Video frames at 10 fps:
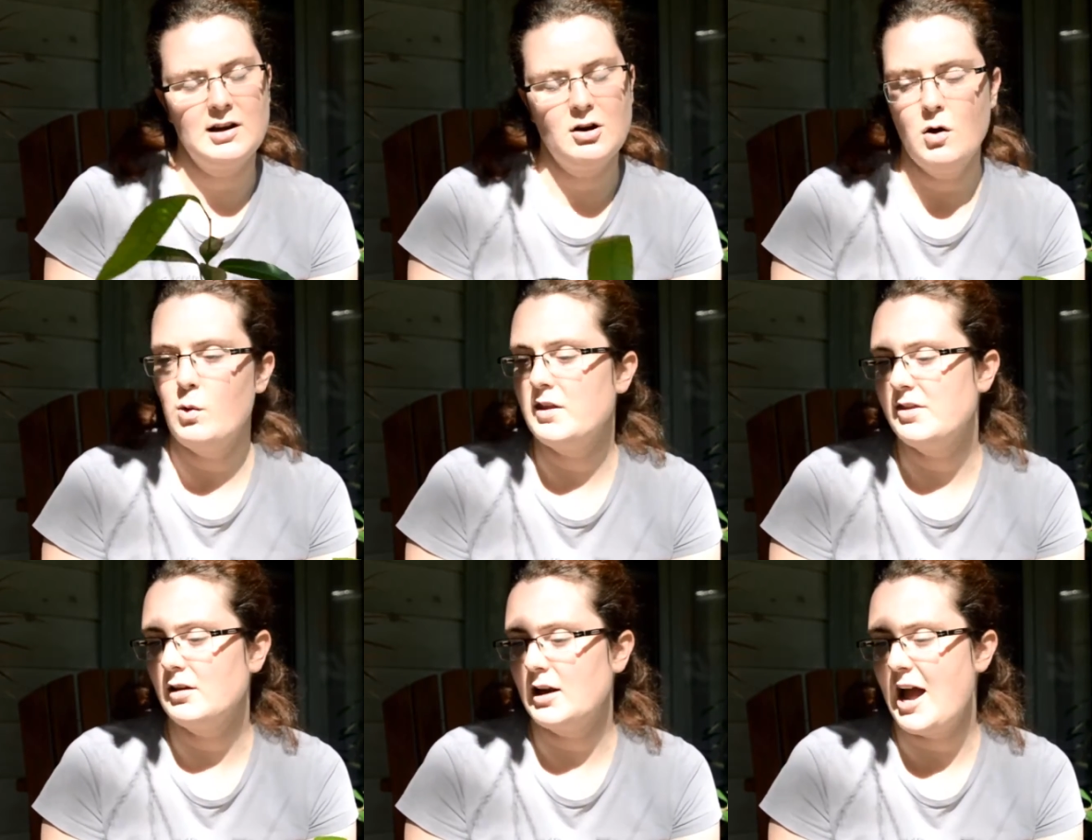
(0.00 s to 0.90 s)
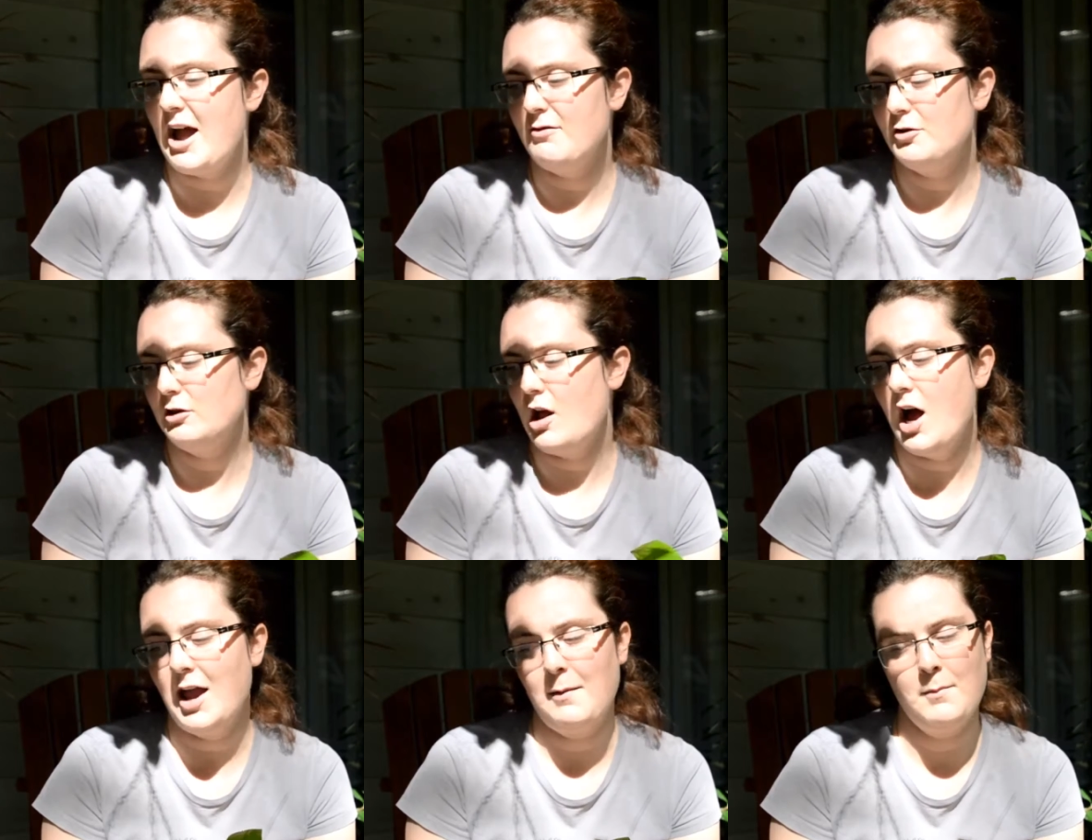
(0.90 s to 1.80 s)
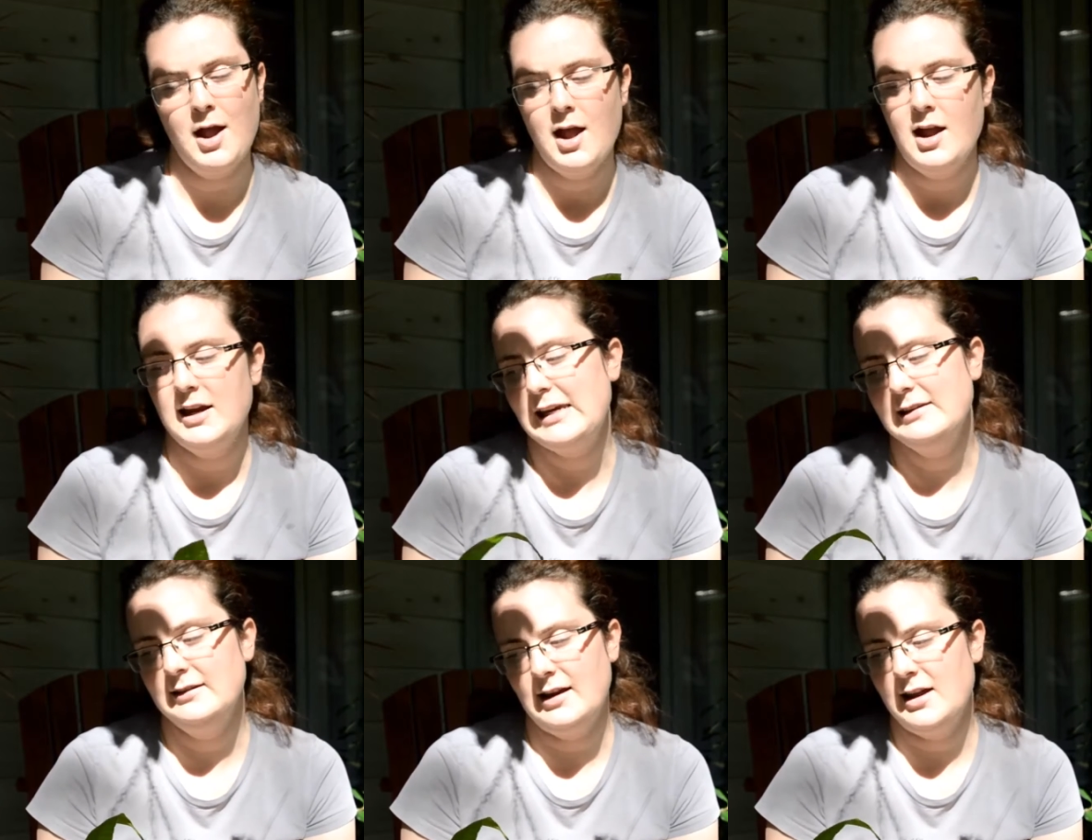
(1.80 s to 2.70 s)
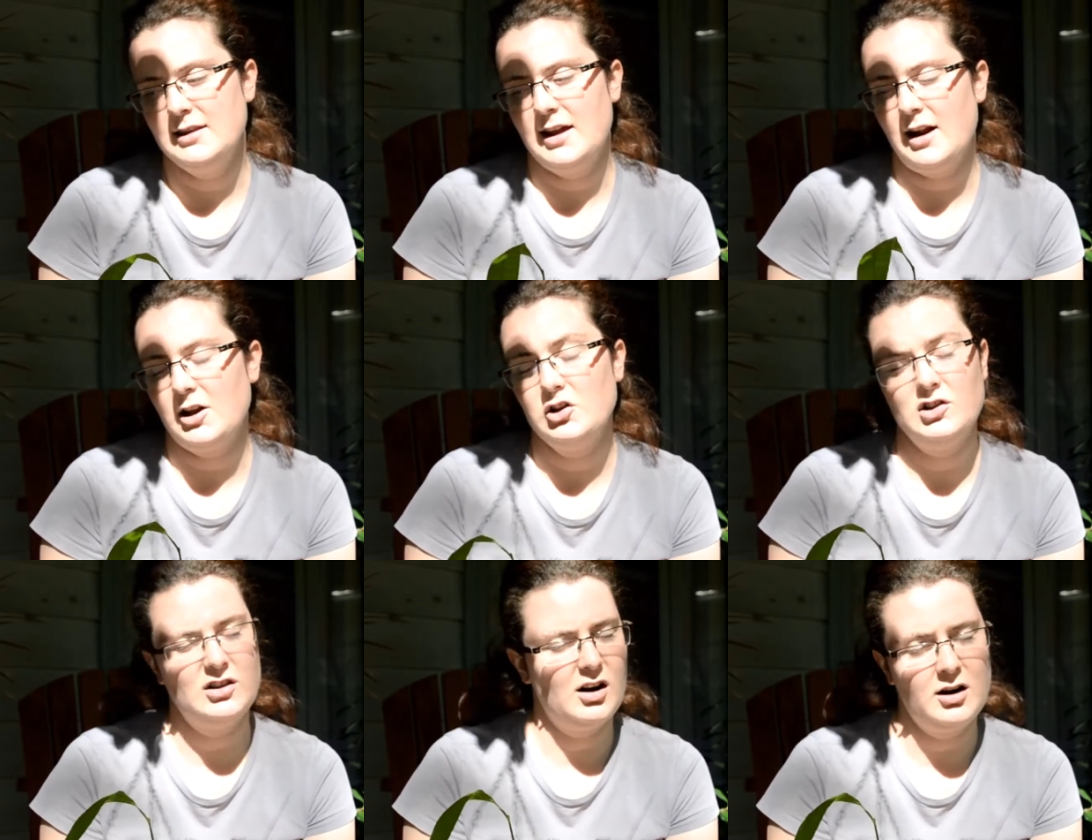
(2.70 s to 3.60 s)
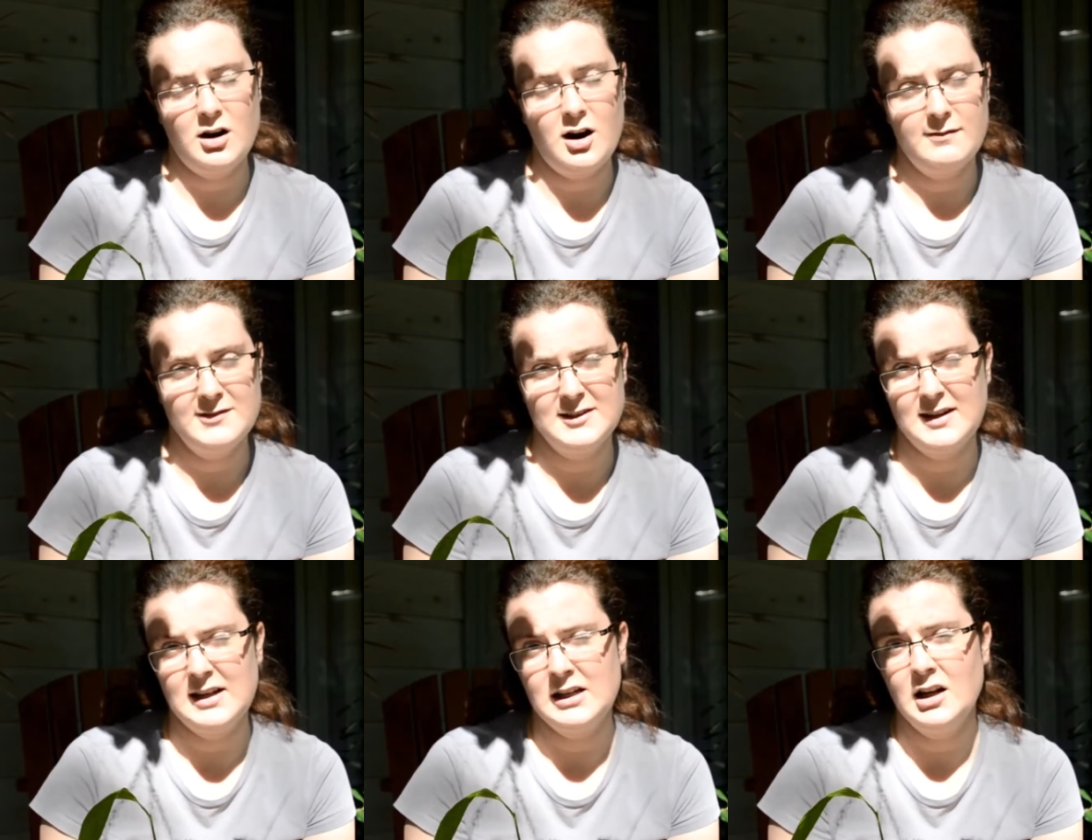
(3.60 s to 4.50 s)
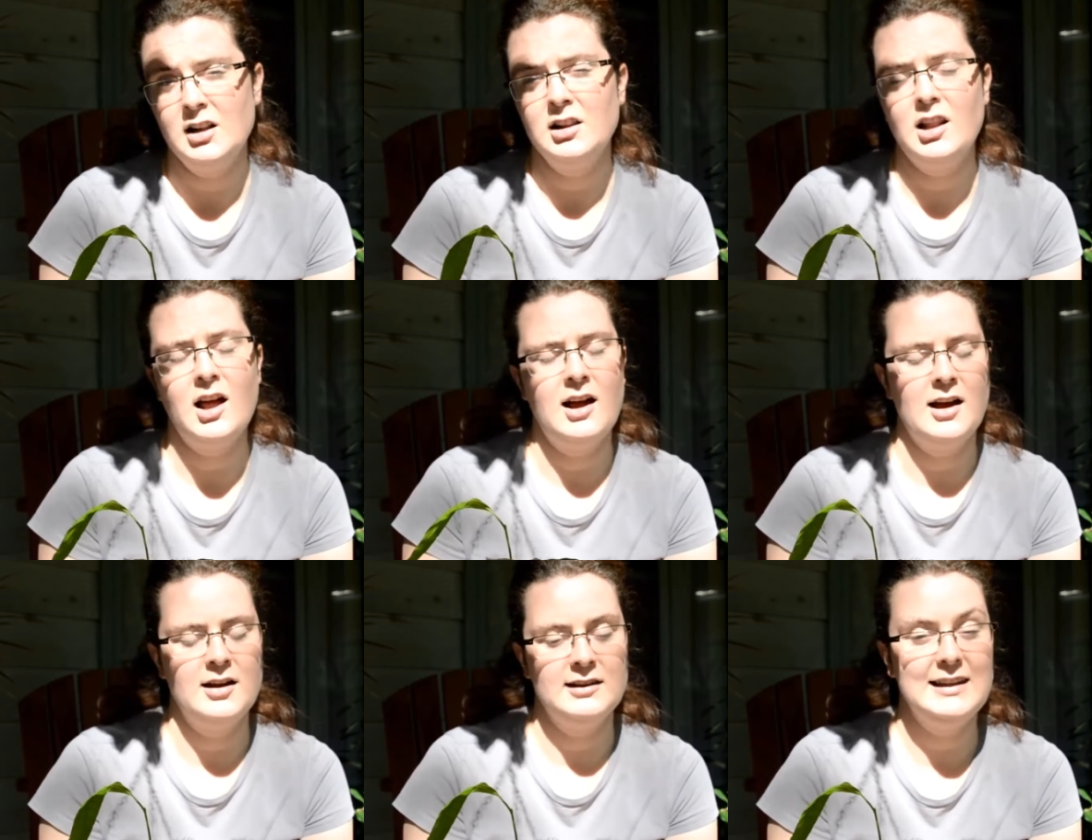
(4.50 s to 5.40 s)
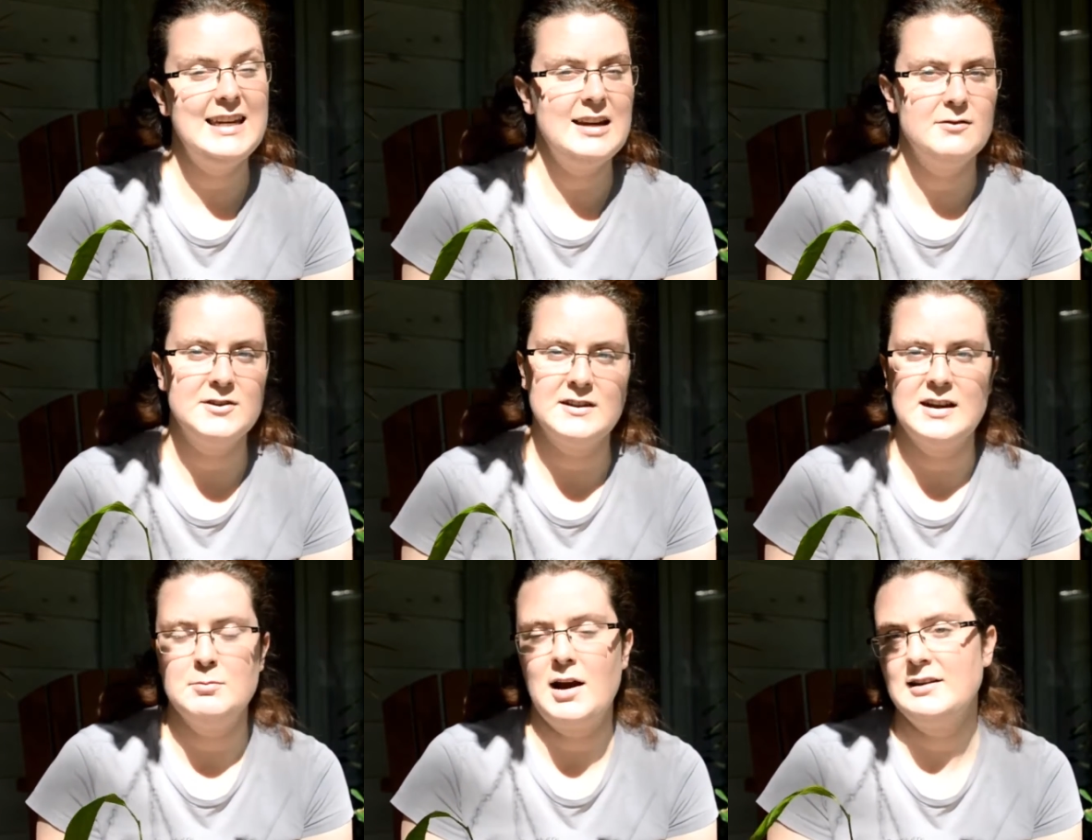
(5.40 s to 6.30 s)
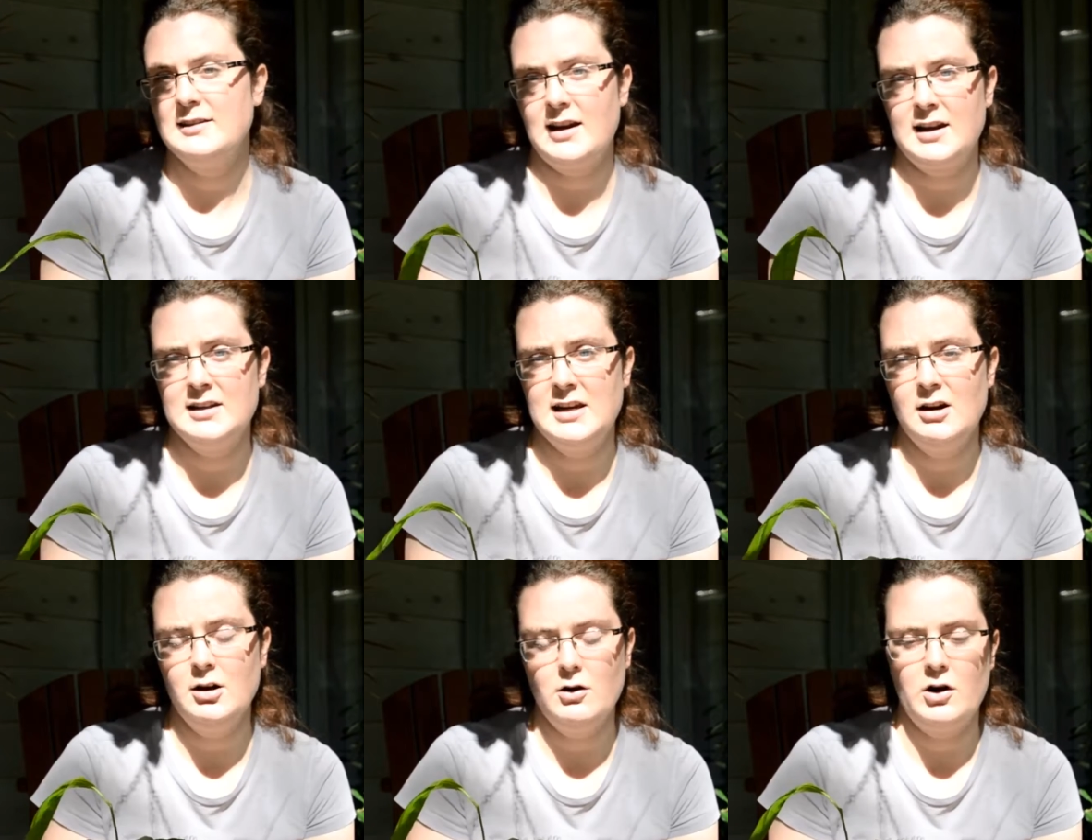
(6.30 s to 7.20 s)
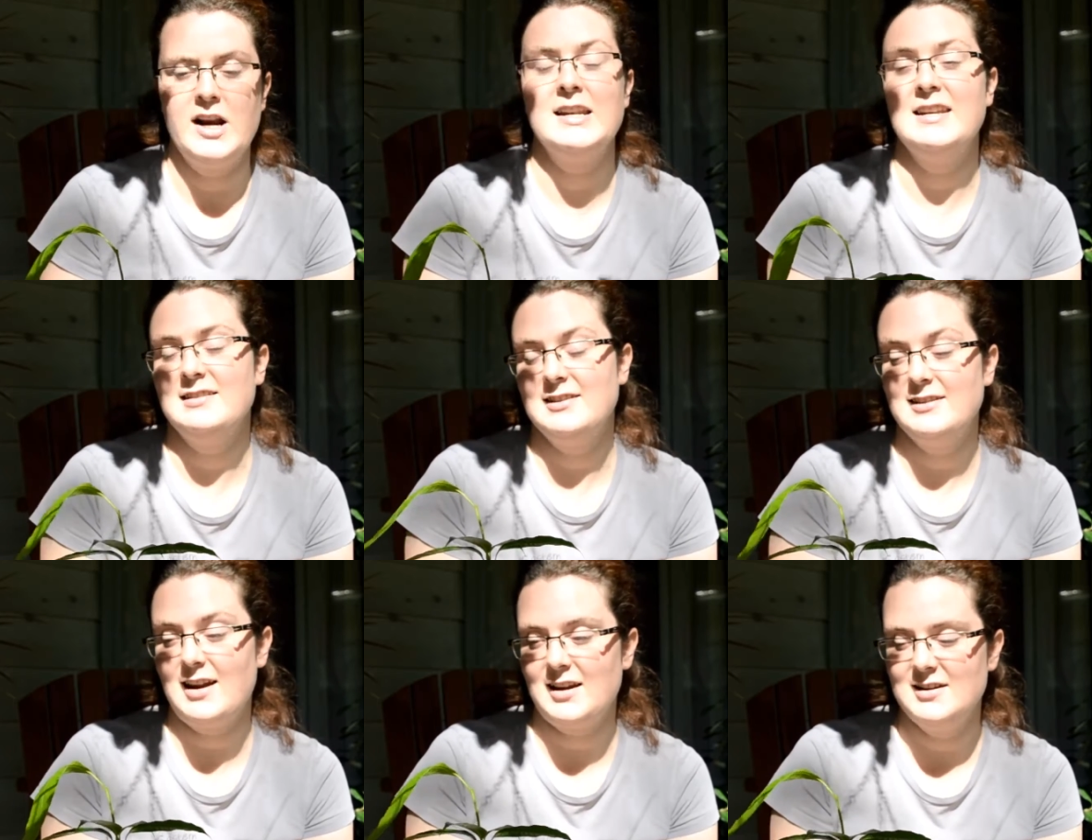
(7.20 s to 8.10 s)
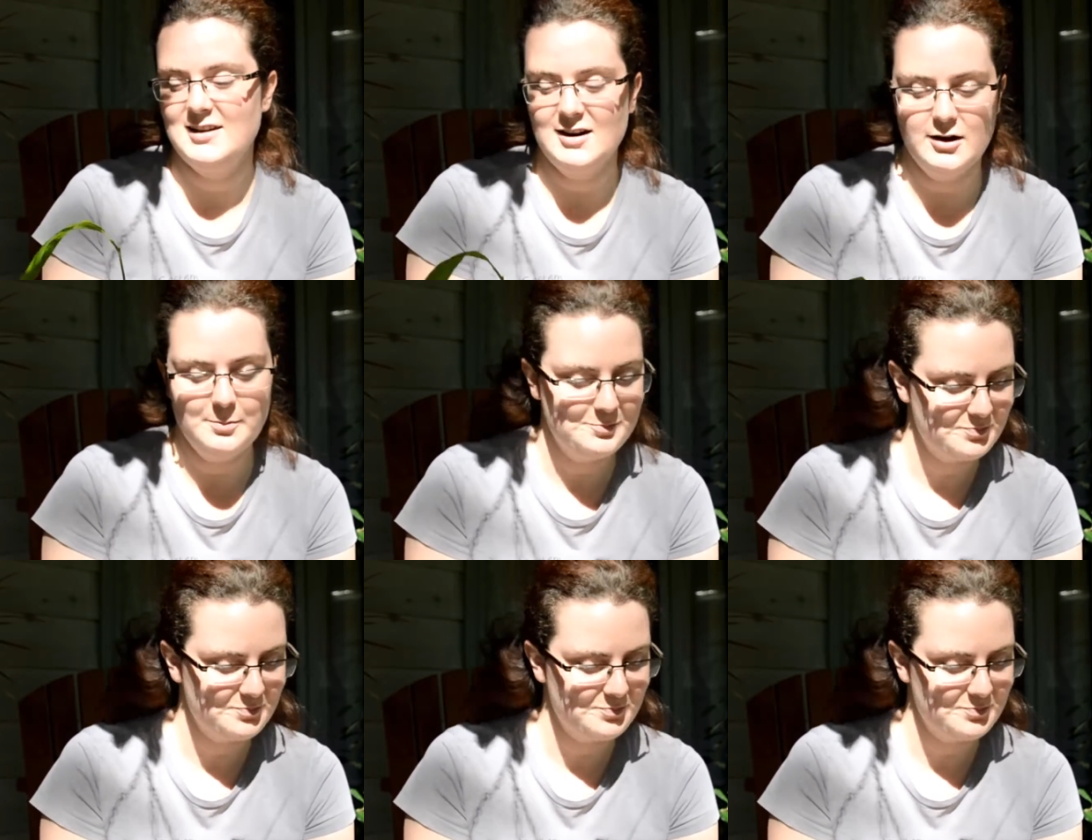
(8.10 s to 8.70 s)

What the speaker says: I know with the kaffir lime, he said that I could start harvesting leaves in my second year, or in its second year.